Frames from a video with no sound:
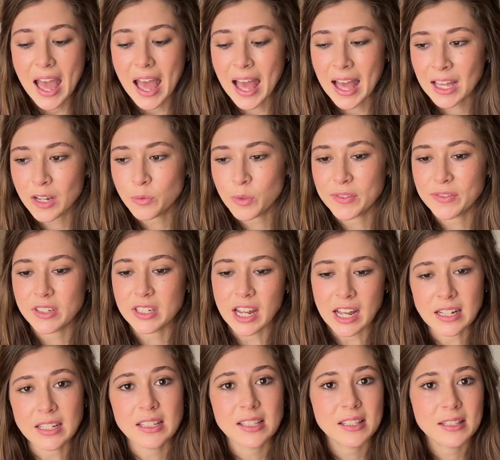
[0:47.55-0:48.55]
And we've
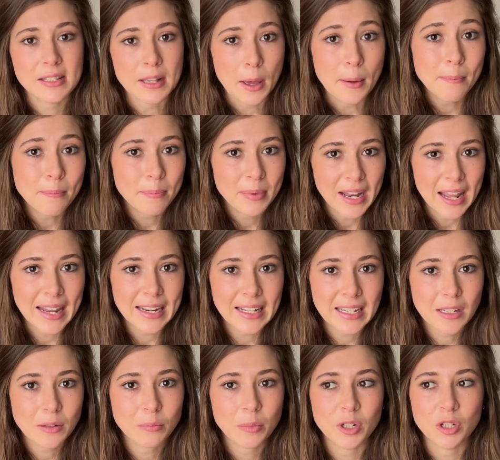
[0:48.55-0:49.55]
done some
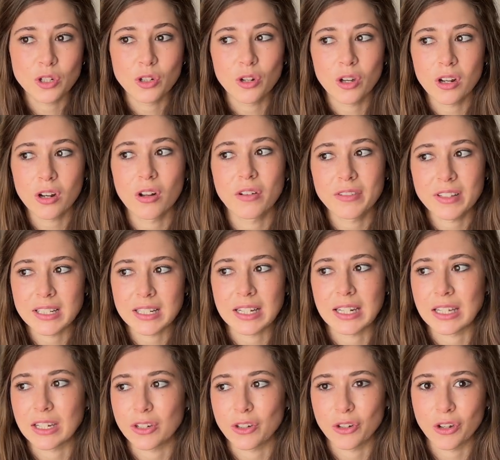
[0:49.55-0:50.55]
planning, but not
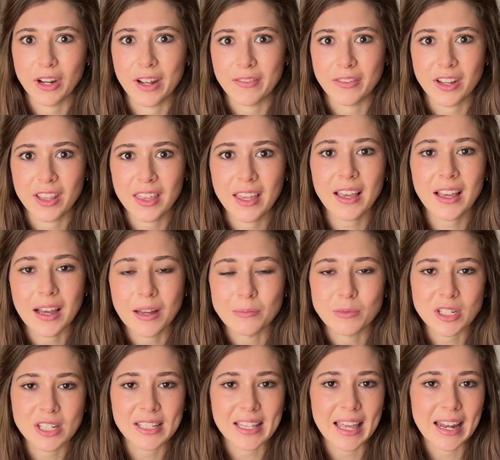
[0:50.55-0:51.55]
obviously not everything. I'm
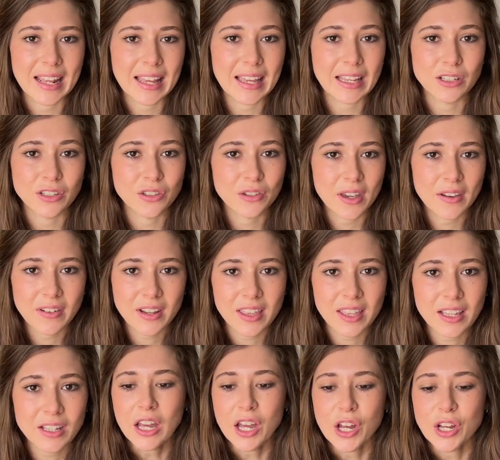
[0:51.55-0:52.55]
just getting into
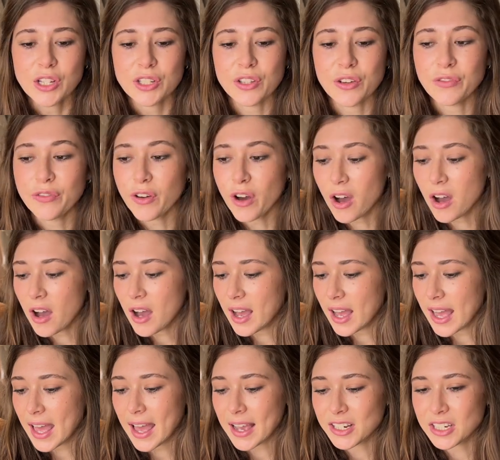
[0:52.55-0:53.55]
everything. So far, I
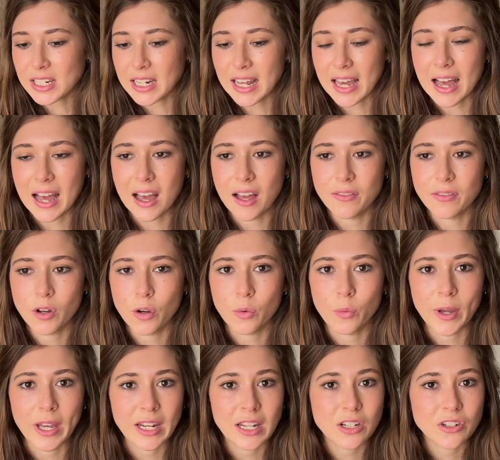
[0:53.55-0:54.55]
actually have a
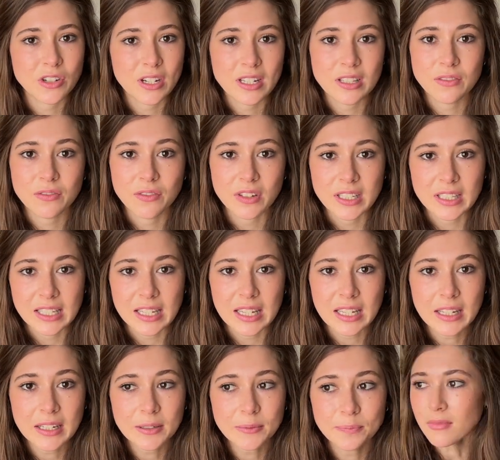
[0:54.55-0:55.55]
wedding dress
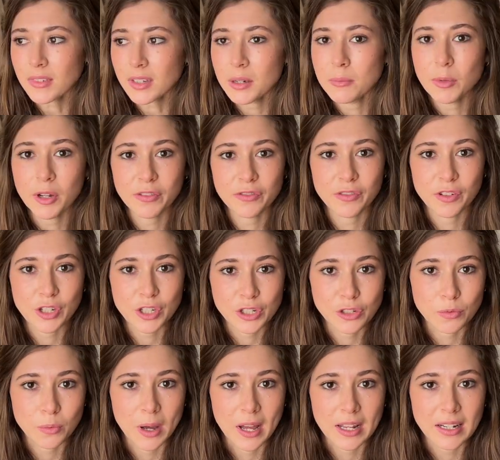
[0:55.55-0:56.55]
fitting, my
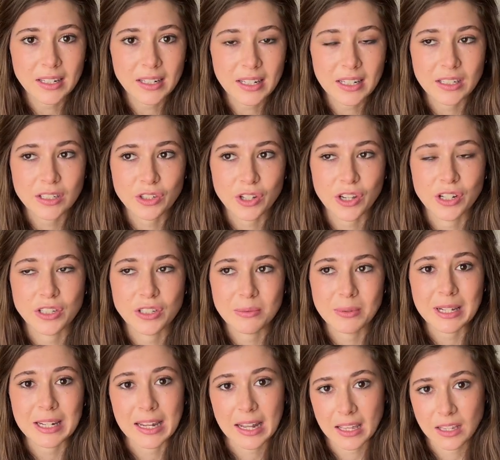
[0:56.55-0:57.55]
first one. It's going to
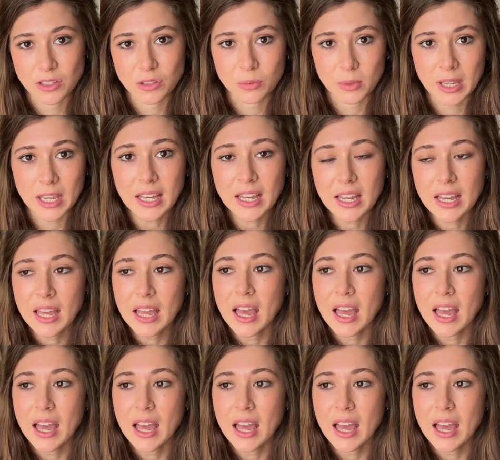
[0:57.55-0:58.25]
be next week.